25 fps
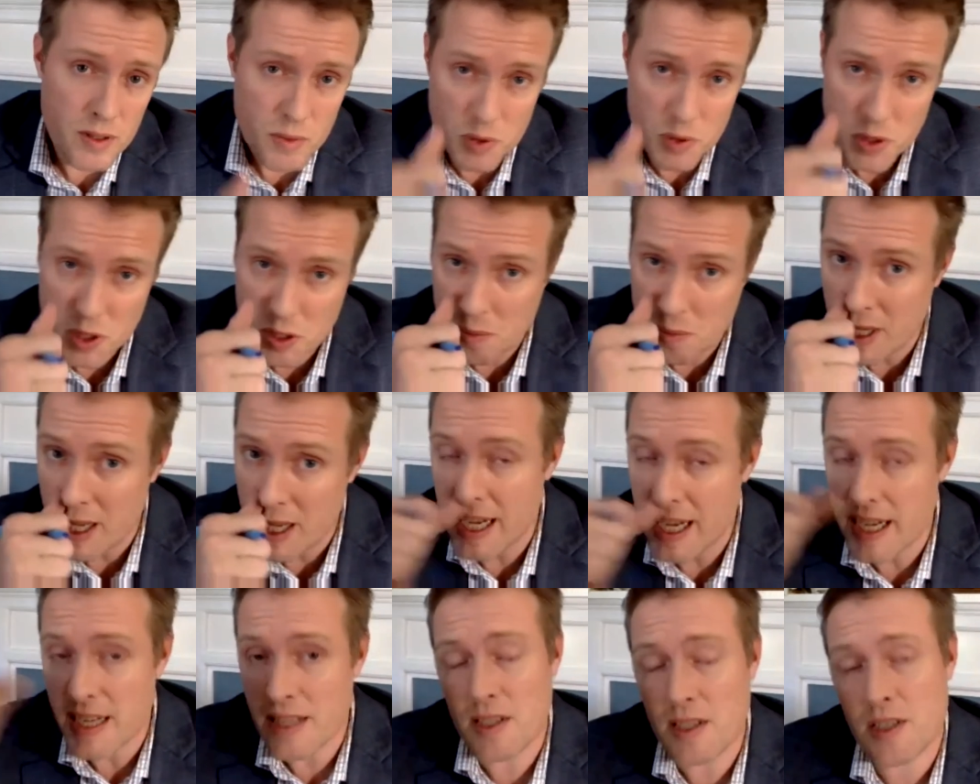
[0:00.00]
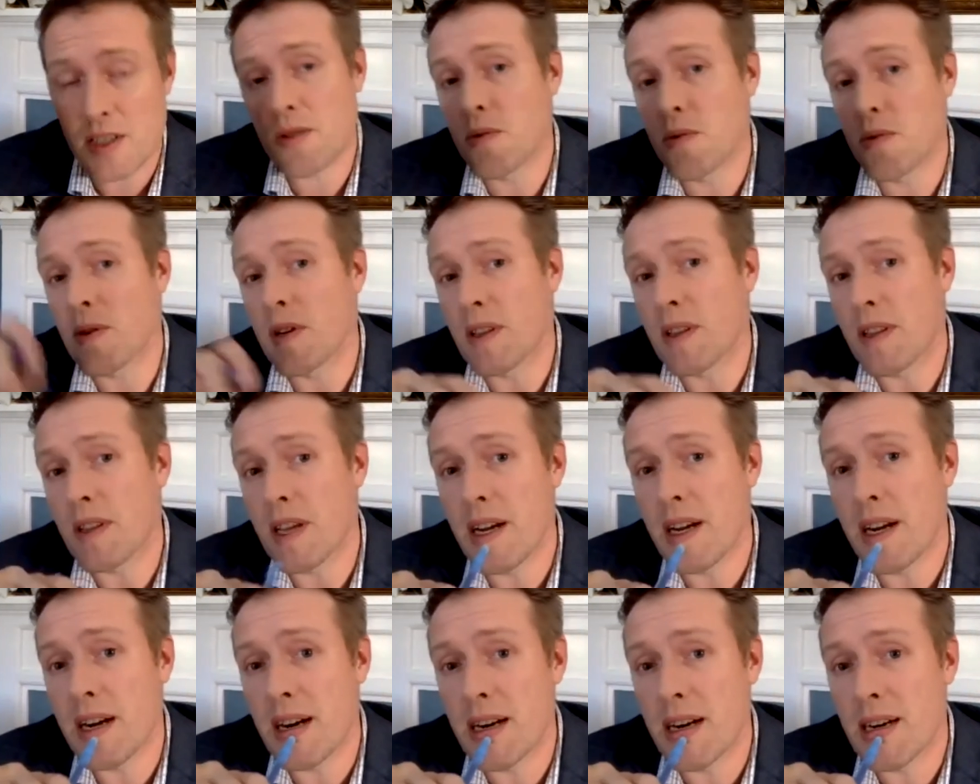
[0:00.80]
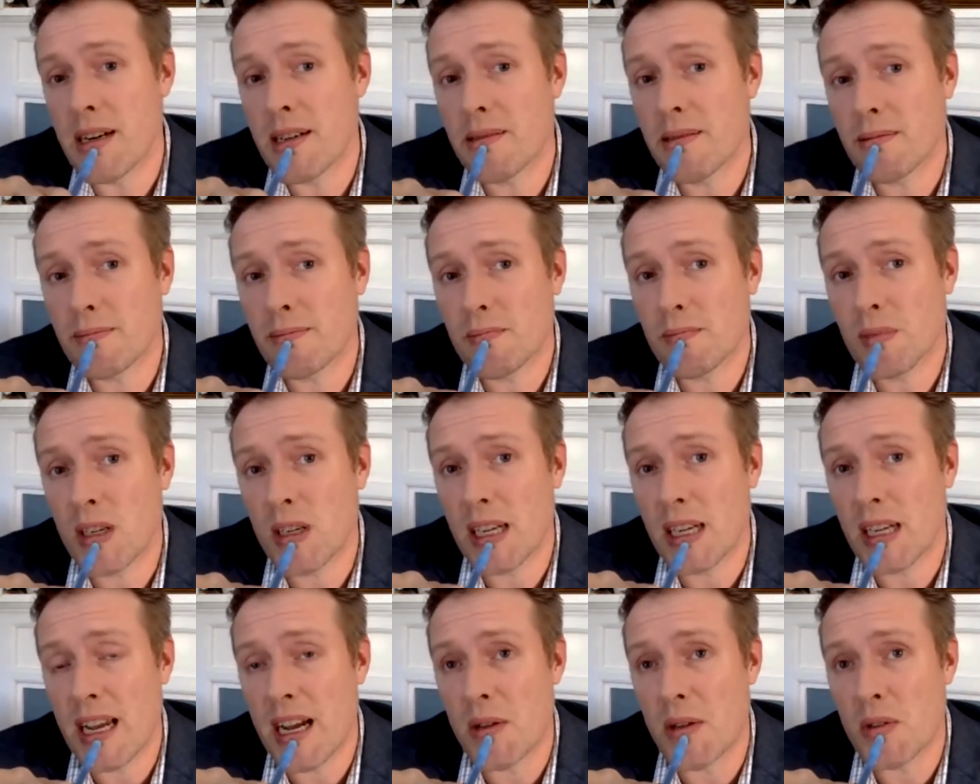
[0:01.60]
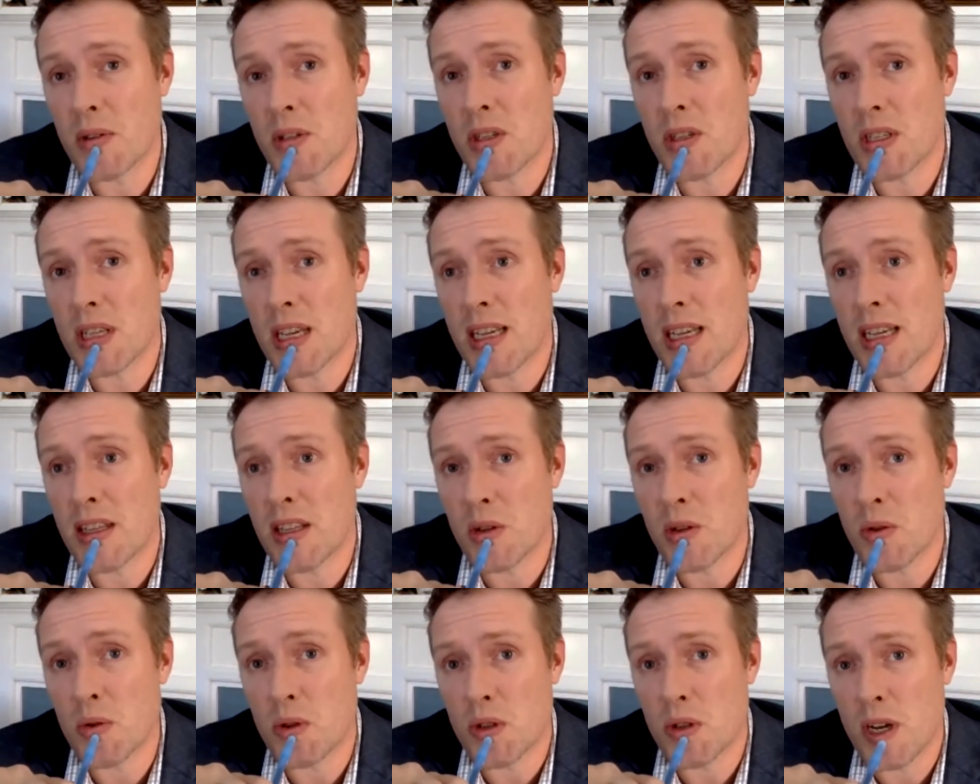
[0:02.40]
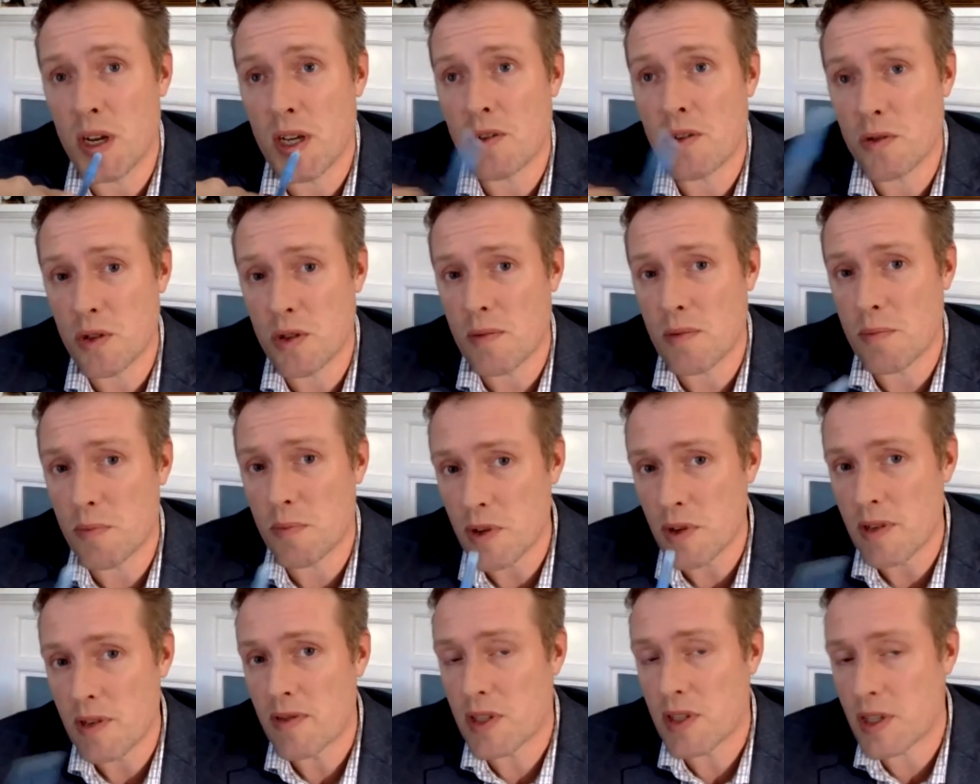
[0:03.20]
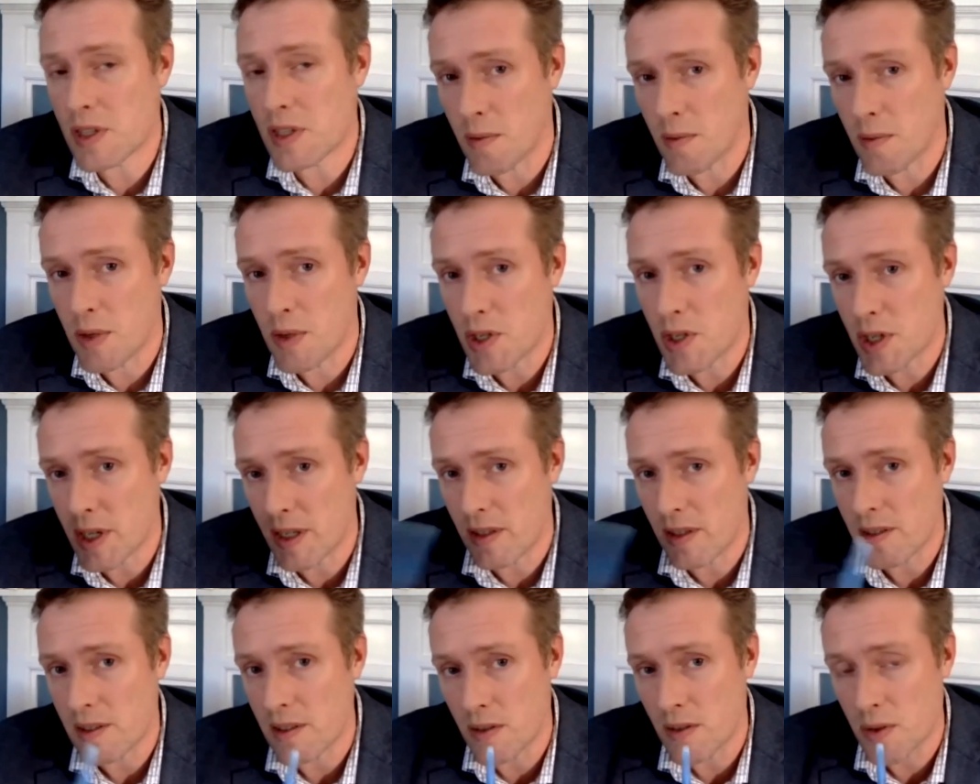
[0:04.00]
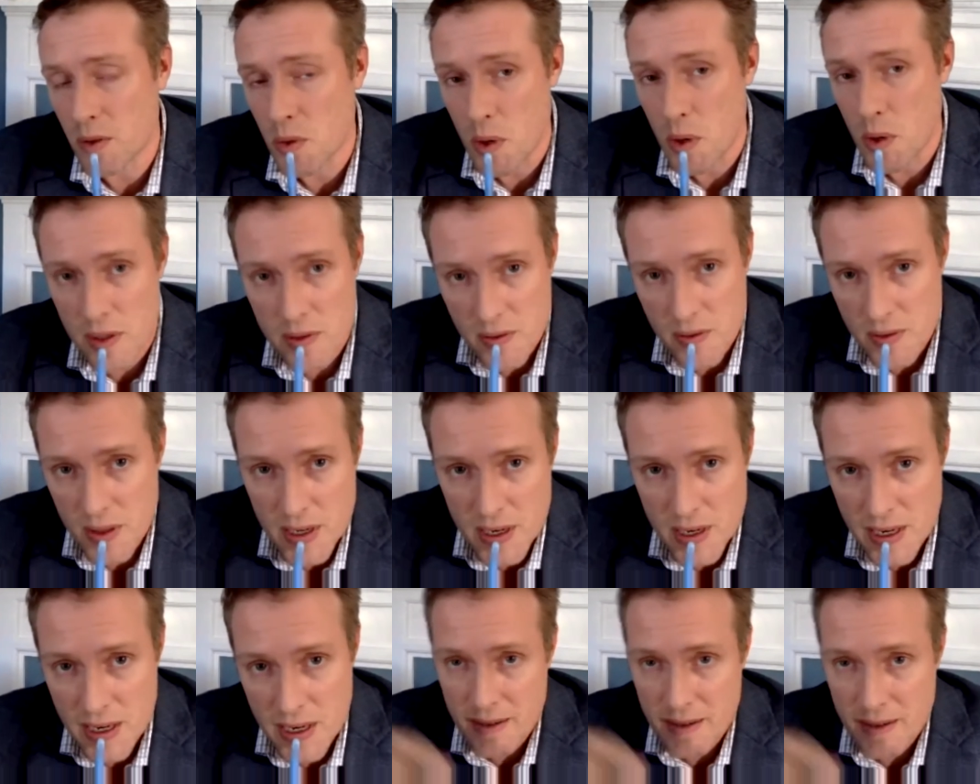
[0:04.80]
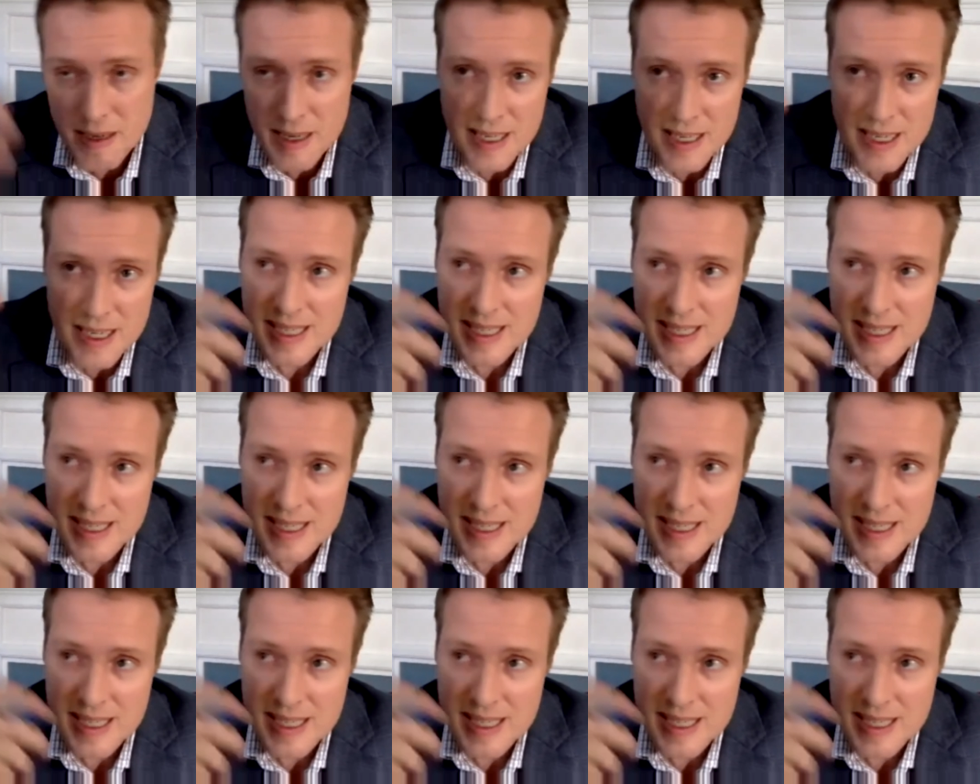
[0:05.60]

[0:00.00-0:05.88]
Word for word: there were supplies stored there accounts state that there's also some brief skirmishing a little north of there.